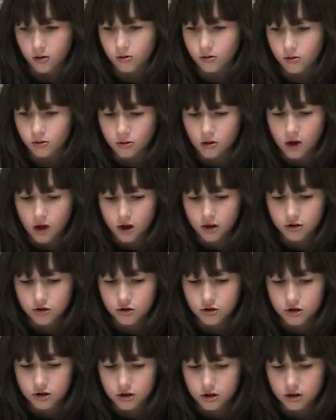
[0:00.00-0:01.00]

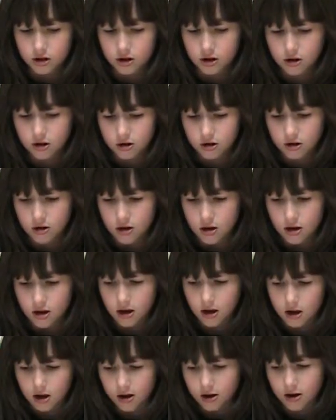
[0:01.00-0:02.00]
Lunch.
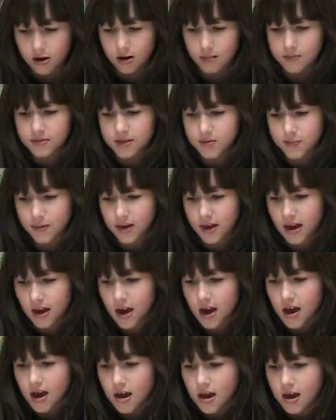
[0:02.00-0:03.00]
Here comes Pete.
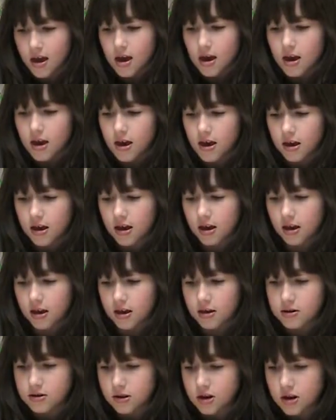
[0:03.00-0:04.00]
It
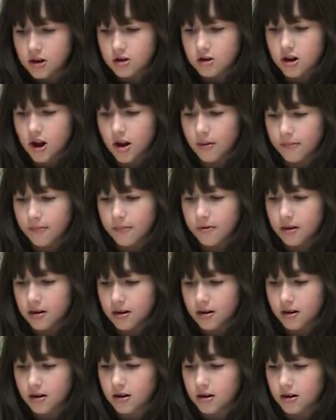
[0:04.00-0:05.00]
is lunchtime.
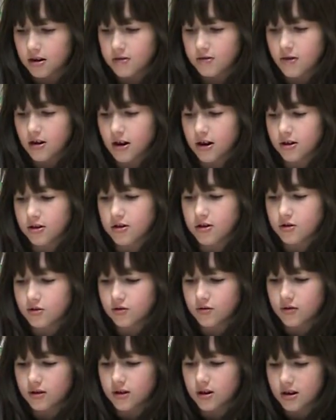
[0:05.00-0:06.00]
Pete is ready
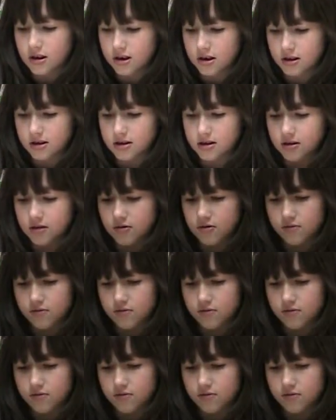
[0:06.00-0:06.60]
to eat.